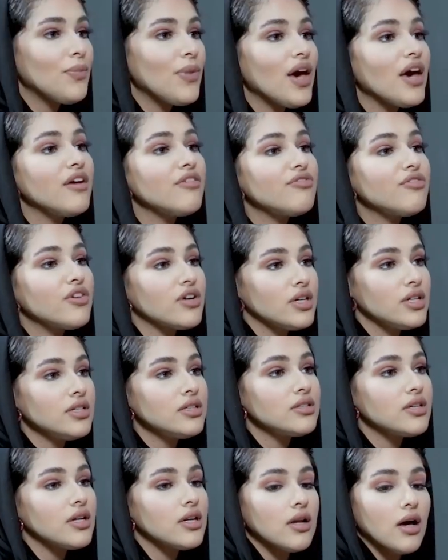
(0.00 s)
pay for
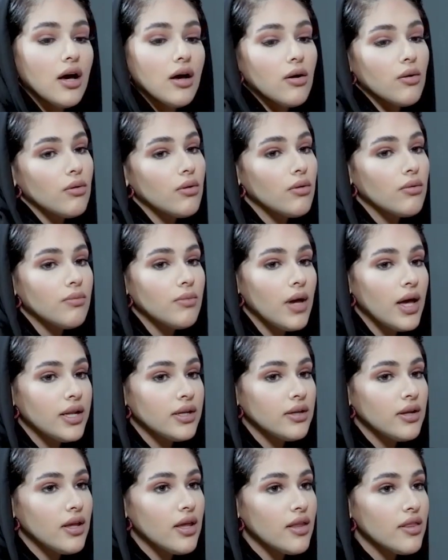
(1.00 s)
it,
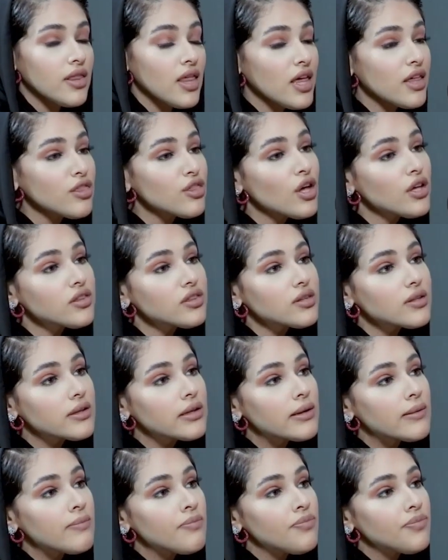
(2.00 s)
and they thought,
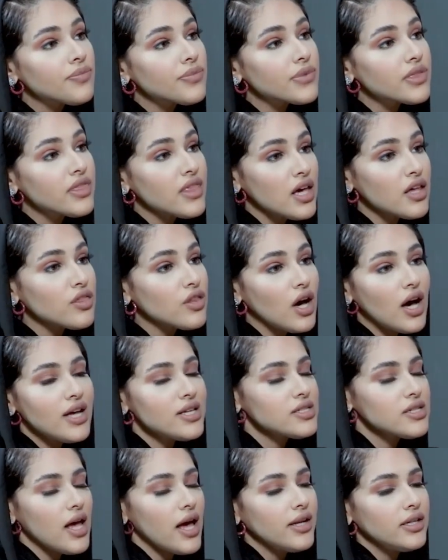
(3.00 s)

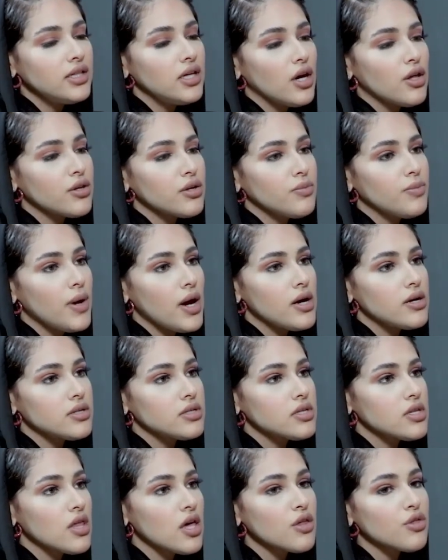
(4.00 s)
as any other
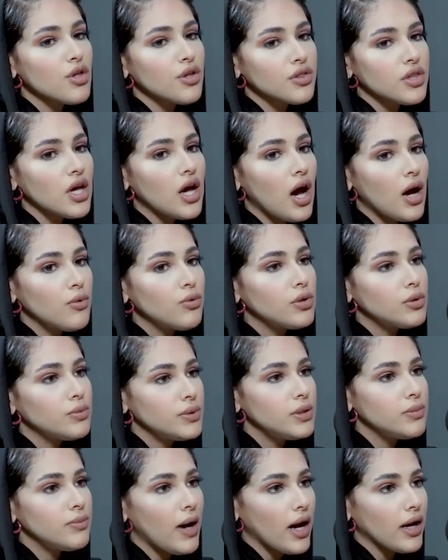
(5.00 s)
parent, they thought that I will
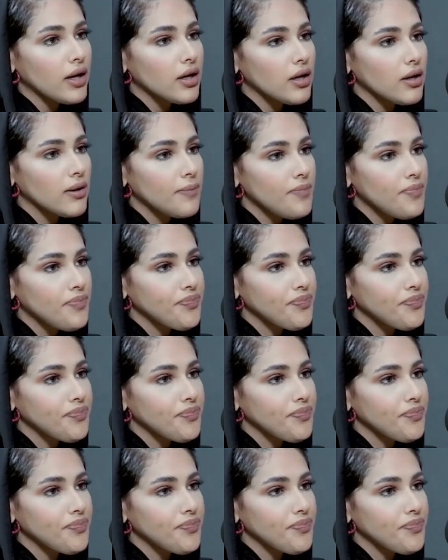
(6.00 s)
be back